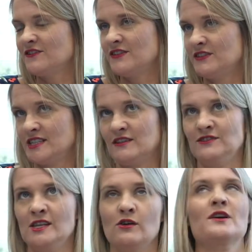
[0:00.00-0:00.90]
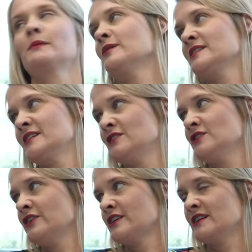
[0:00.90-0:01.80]
If it's a single-family residence,
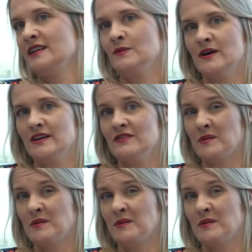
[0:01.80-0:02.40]
you're going to need one.